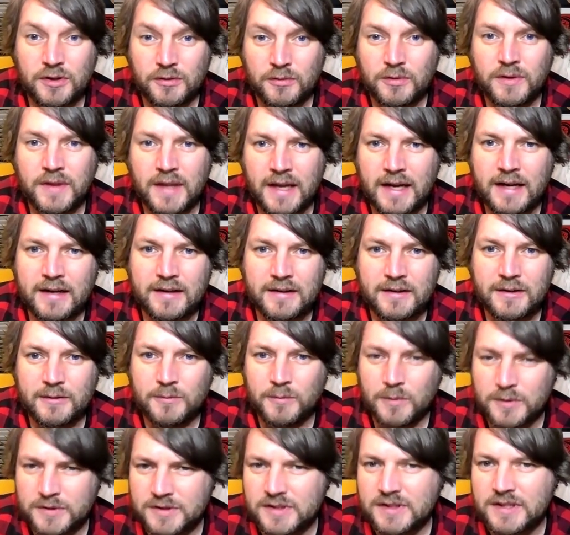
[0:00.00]
them. But
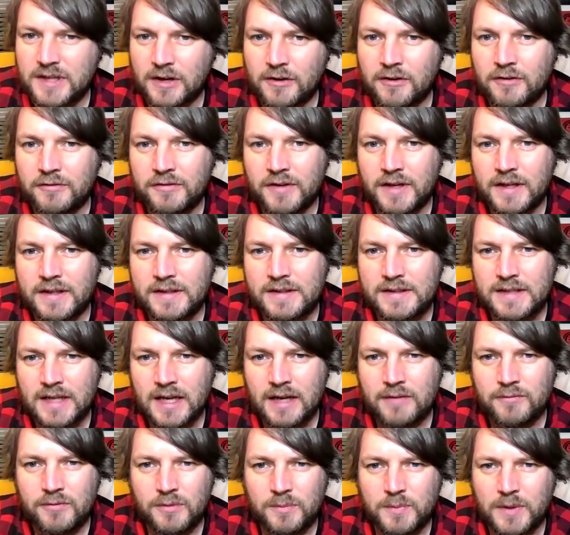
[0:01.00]
during that, it was a
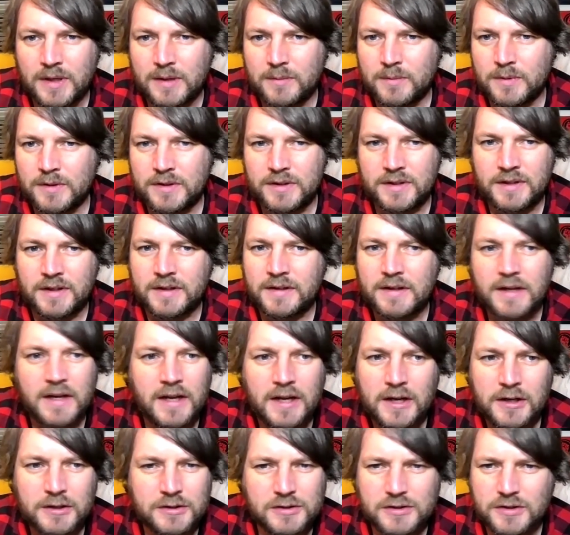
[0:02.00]
terrifying time for
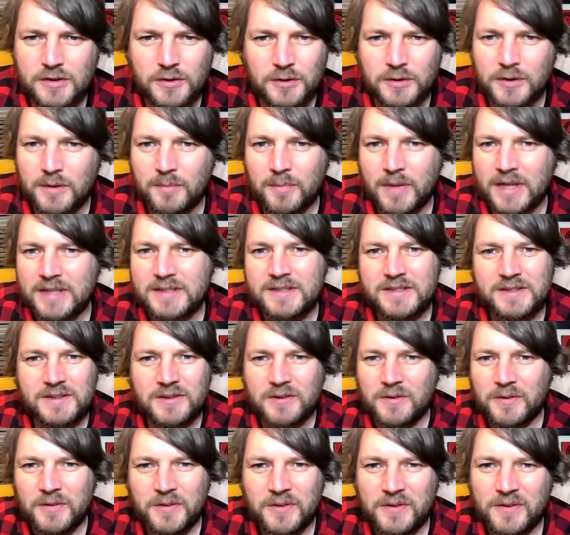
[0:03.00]
people, and I just
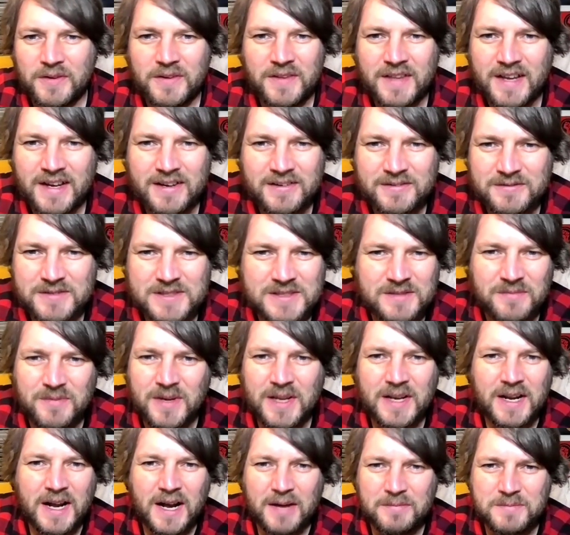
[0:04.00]
couldn't imagine going through
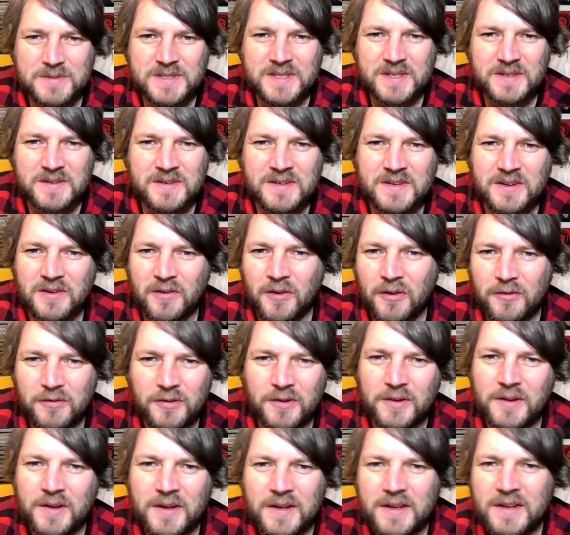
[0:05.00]
that. It must have been
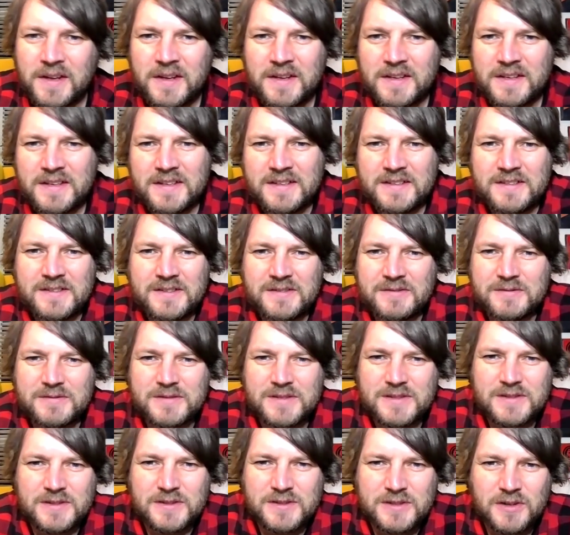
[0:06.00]
absolutely awful, you
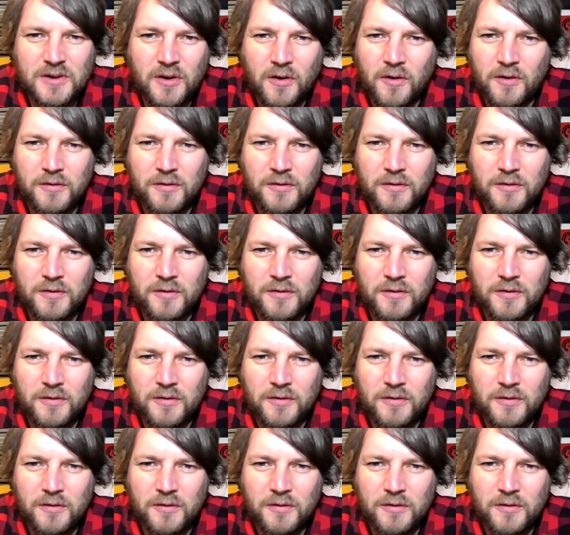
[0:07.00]
know,